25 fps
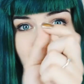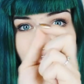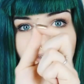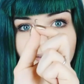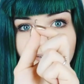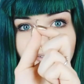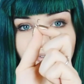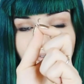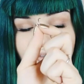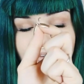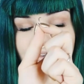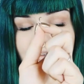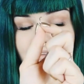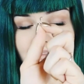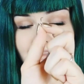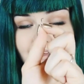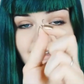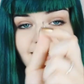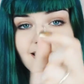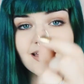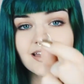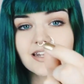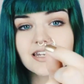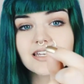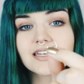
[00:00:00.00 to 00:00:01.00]
like
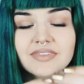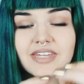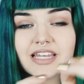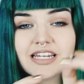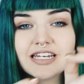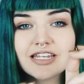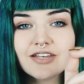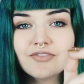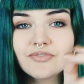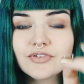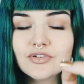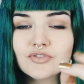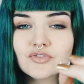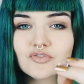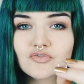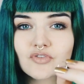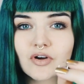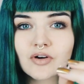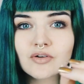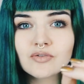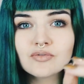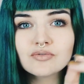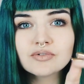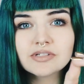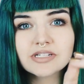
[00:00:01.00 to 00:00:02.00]
that. Then if you
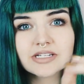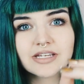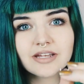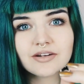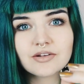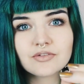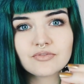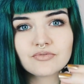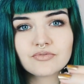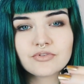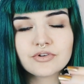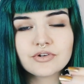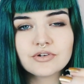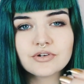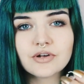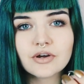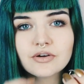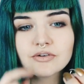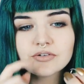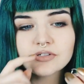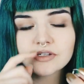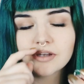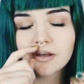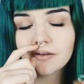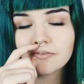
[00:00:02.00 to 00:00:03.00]
struggle to get it through your
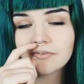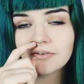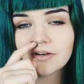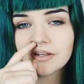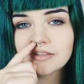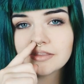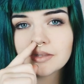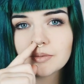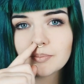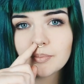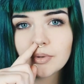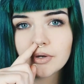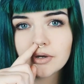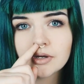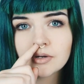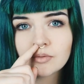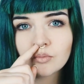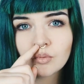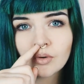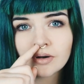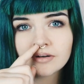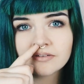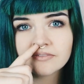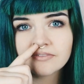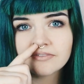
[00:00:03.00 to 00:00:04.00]
nose, I find that putting one